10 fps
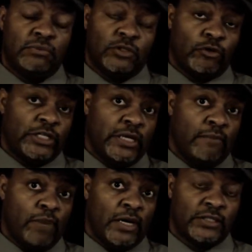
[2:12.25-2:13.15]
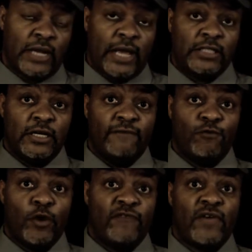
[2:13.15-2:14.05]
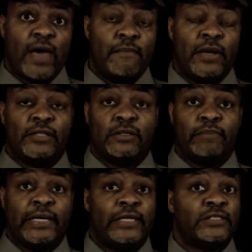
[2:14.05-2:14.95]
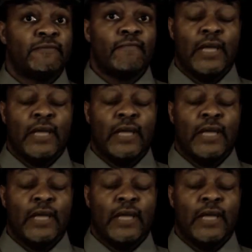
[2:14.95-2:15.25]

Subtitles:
It's only 10 bucks. And like I said, 45 minutes a piece.